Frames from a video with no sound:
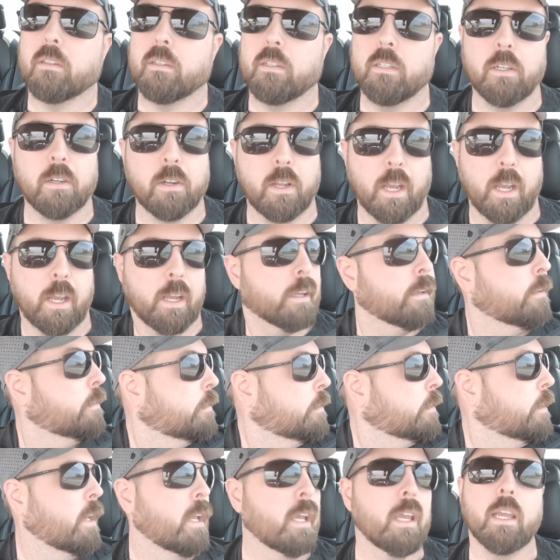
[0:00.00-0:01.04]
Okay,
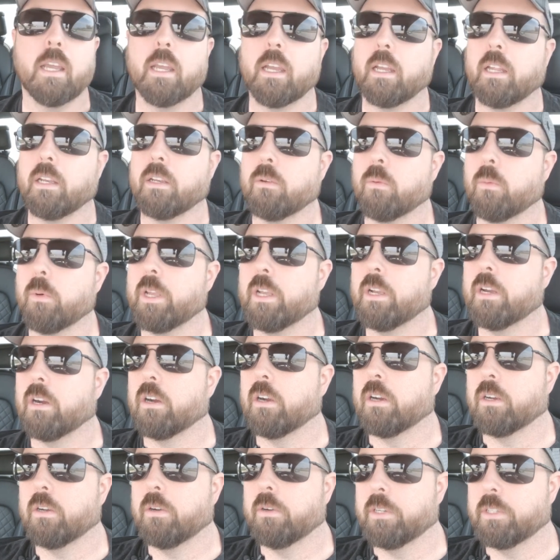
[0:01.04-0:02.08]
and we
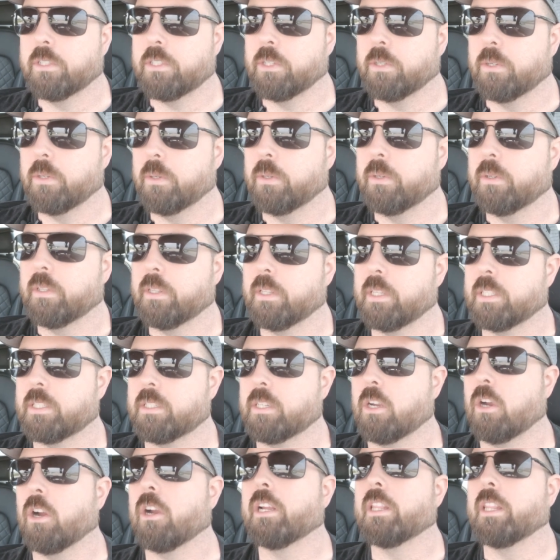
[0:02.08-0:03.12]
are going to,
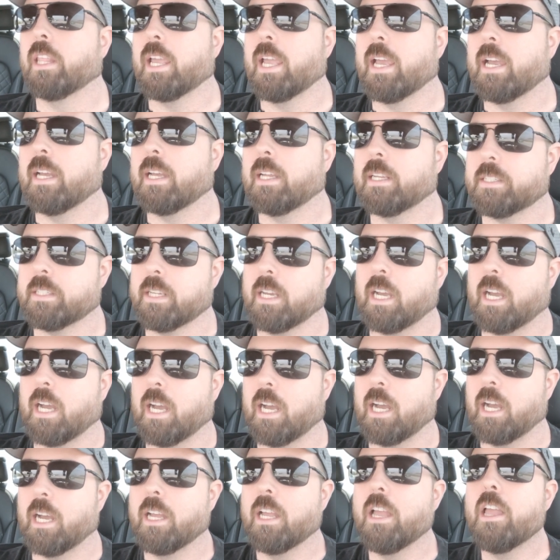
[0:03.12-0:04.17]
it's currently at
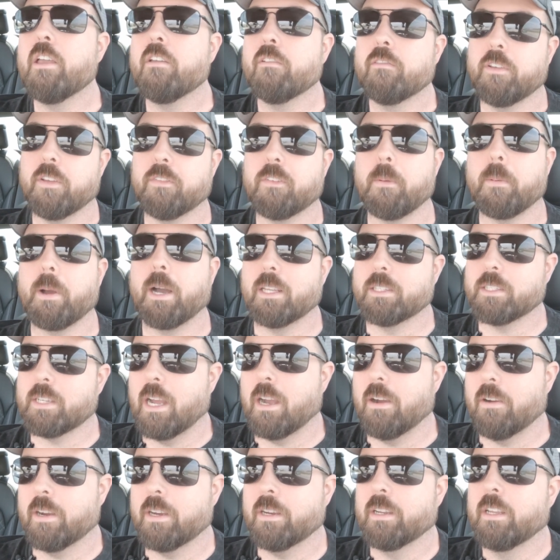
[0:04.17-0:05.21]
50 miles an
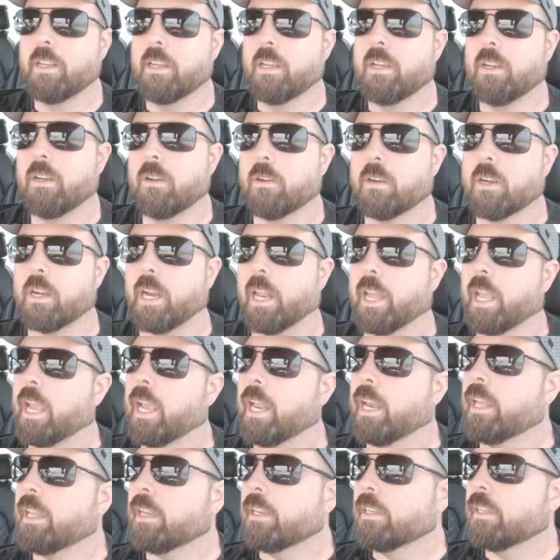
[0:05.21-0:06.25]
hour. We're gonna
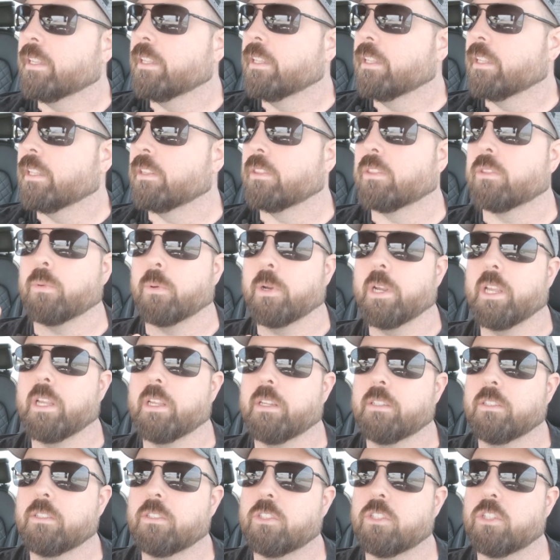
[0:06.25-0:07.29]
hit it in
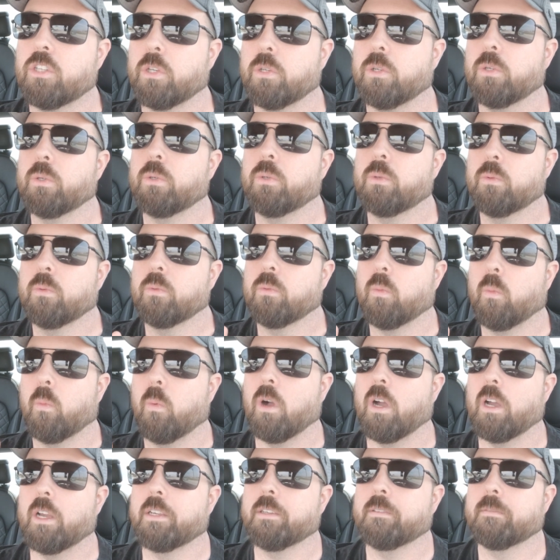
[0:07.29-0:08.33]
3, 2,
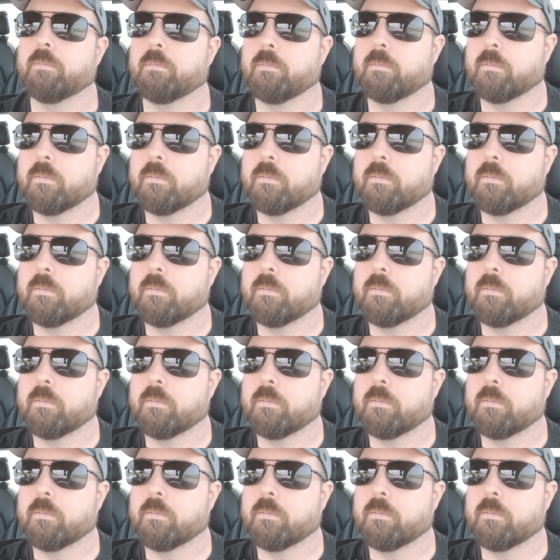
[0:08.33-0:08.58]
1.